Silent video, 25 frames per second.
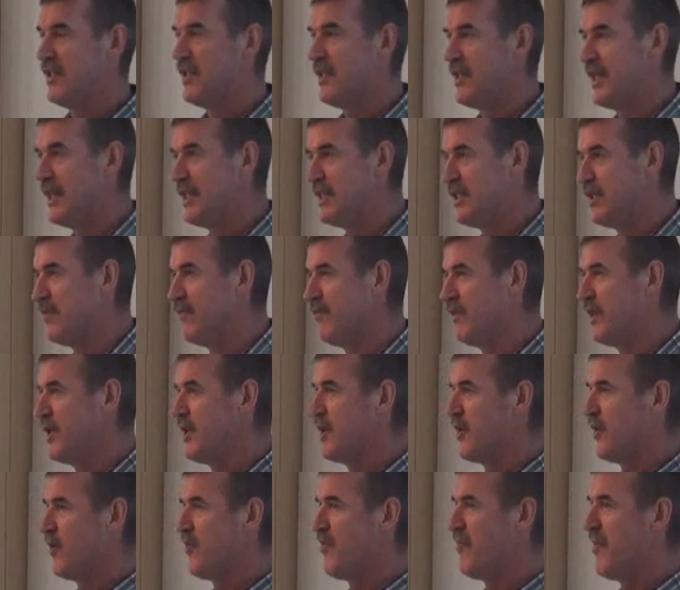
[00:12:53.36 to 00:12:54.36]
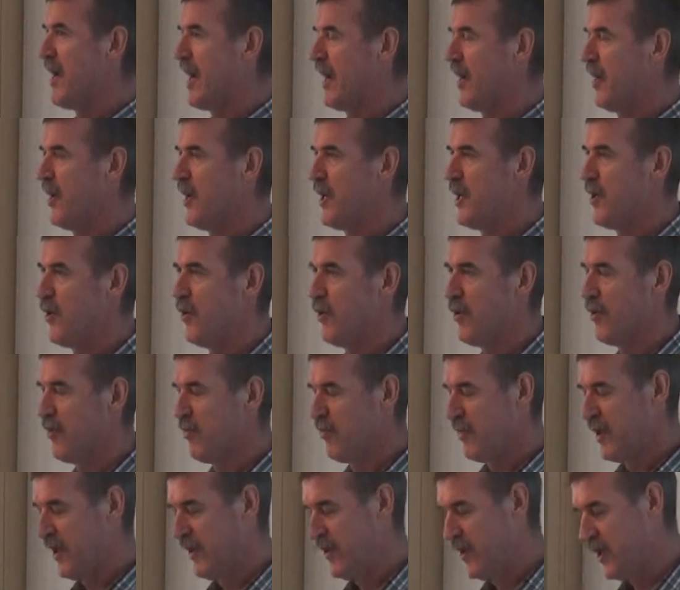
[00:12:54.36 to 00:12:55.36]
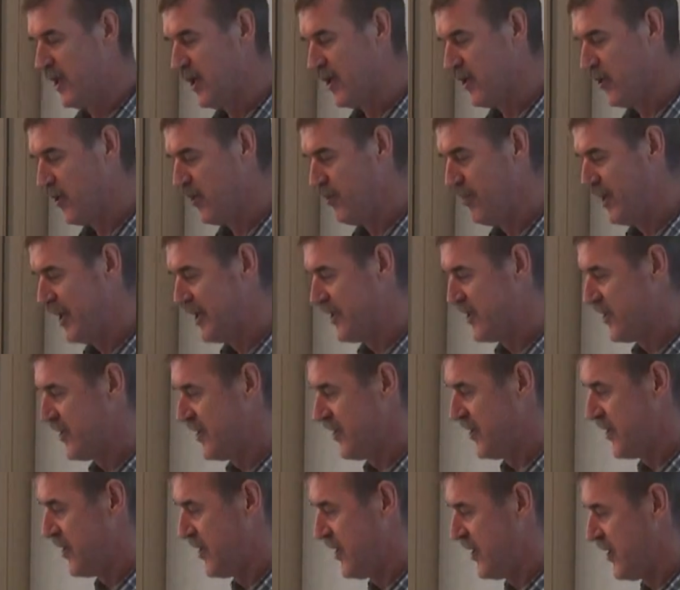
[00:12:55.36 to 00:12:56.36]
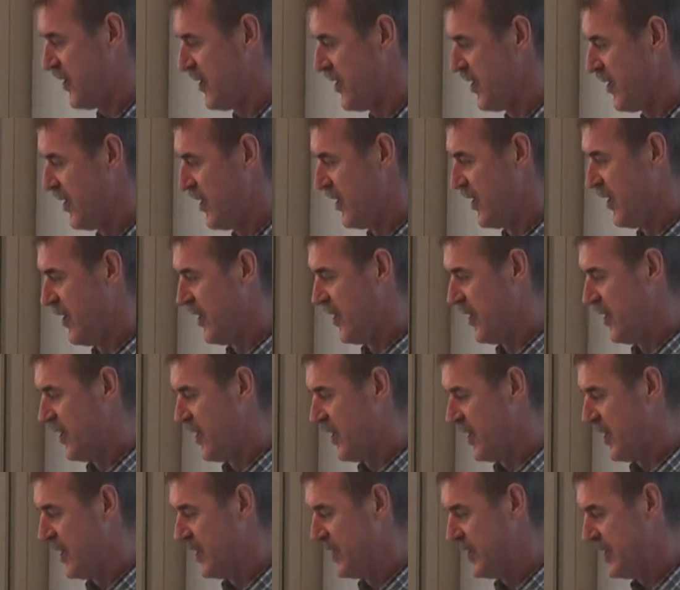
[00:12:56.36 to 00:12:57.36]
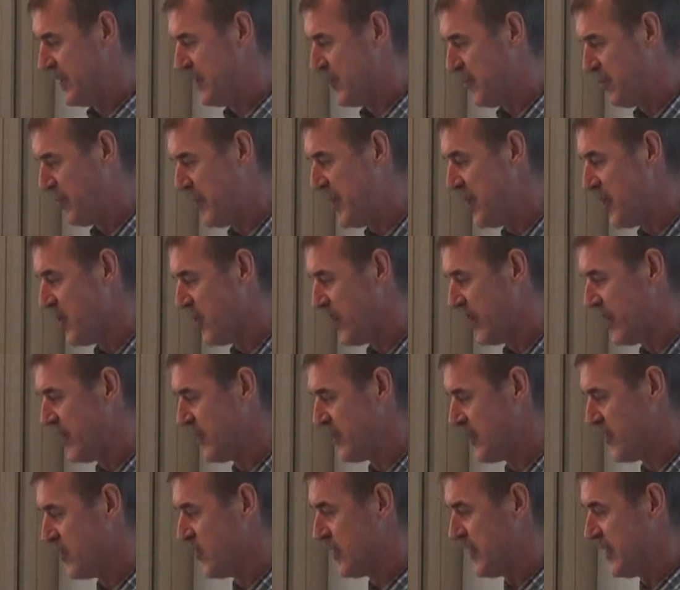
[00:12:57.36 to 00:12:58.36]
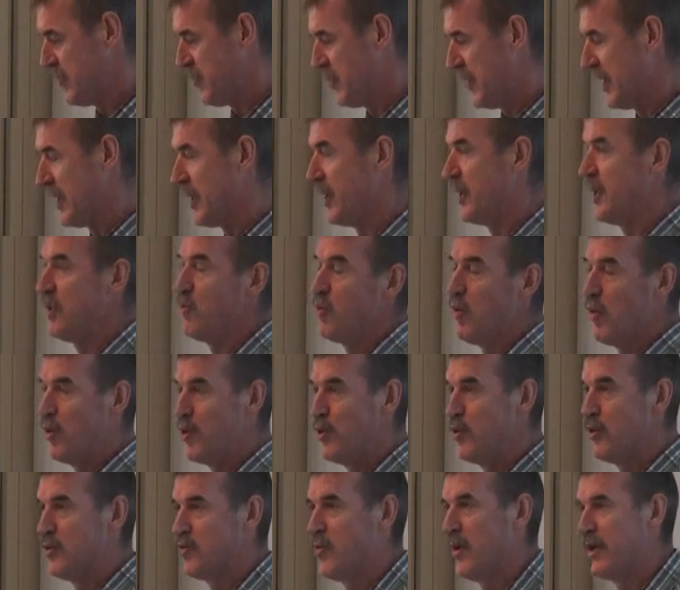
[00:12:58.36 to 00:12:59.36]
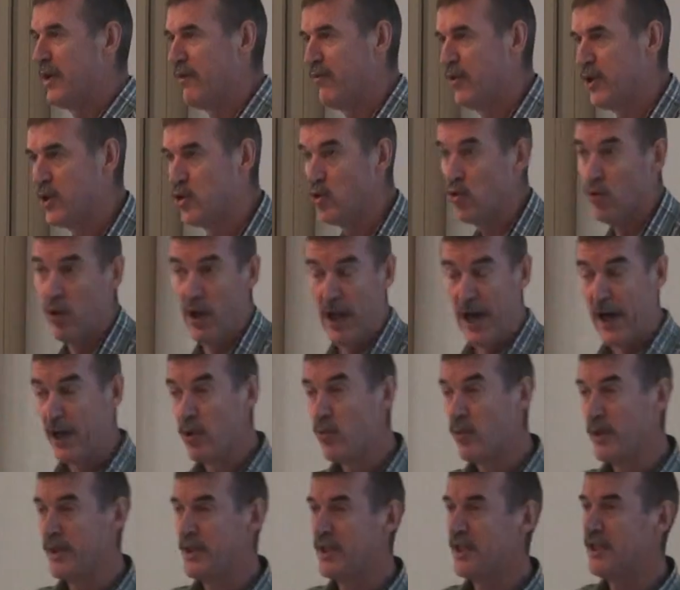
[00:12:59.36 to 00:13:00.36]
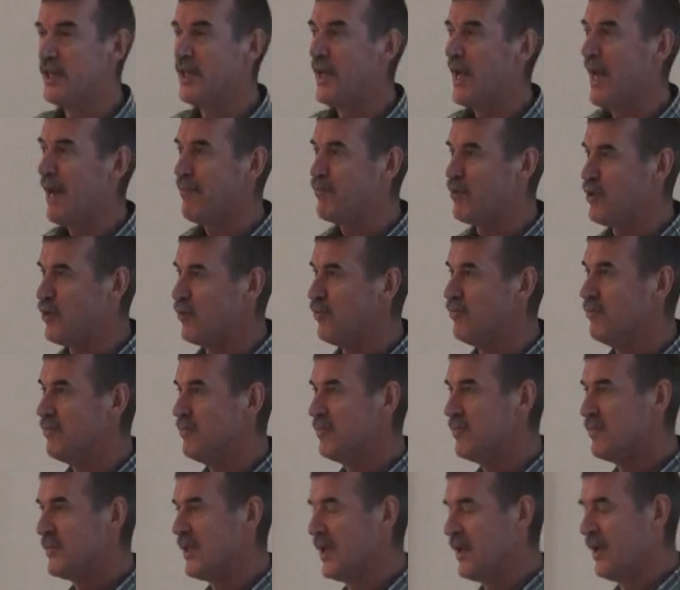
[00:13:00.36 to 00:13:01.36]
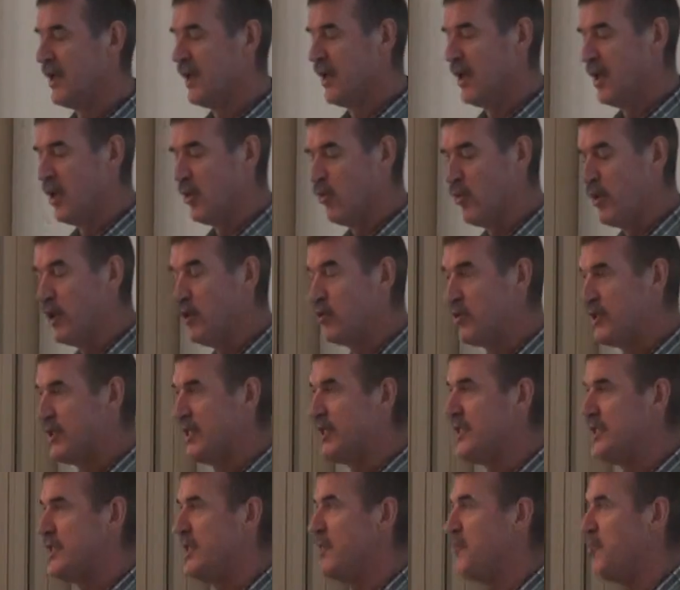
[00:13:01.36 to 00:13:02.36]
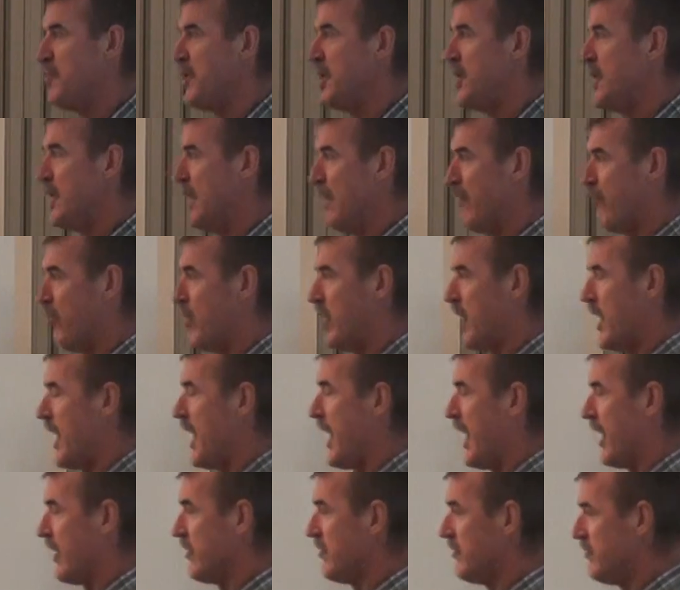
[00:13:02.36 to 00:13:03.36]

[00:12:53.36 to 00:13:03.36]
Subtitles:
natively on the Mac layer, but they are a bit disappearing. So typically, we will use one of the two, like we did in Lab 2. We use TCP if we can.